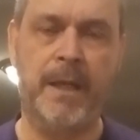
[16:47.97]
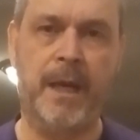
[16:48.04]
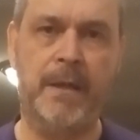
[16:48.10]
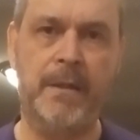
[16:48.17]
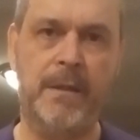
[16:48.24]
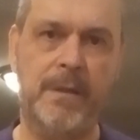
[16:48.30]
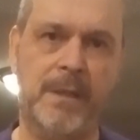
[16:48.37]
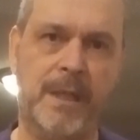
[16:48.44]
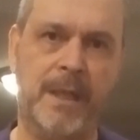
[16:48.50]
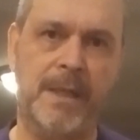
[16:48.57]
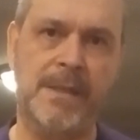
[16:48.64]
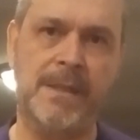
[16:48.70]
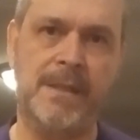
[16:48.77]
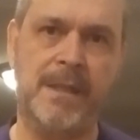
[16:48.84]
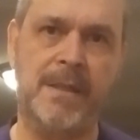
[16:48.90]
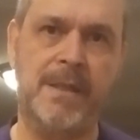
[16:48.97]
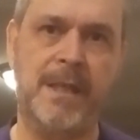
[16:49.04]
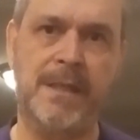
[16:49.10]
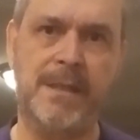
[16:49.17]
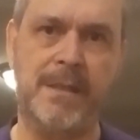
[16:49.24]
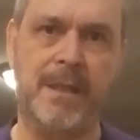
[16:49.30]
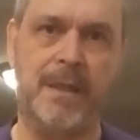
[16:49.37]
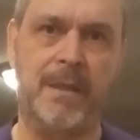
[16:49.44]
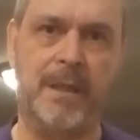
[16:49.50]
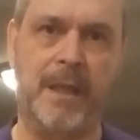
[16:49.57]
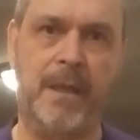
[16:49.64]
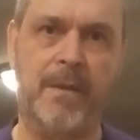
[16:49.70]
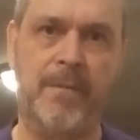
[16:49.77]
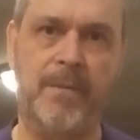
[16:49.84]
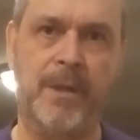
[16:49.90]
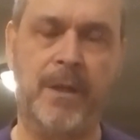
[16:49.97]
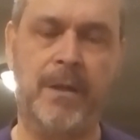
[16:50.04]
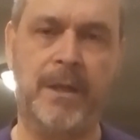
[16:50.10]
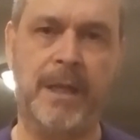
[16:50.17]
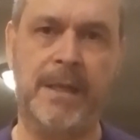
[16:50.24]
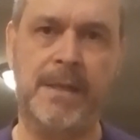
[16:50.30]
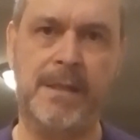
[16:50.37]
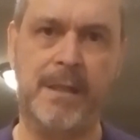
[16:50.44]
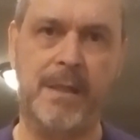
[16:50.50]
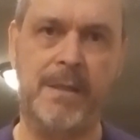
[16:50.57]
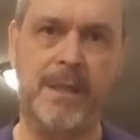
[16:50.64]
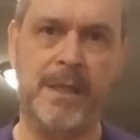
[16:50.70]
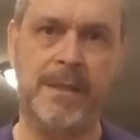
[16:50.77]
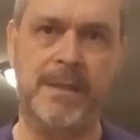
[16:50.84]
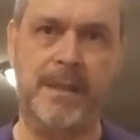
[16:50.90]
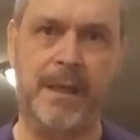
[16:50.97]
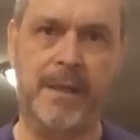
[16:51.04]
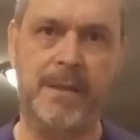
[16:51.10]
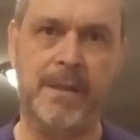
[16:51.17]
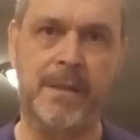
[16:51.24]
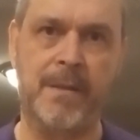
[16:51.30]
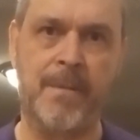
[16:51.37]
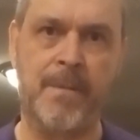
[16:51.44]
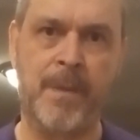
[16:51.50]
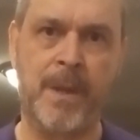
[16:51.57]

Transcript: the other thing is statistically, if you look at statistics,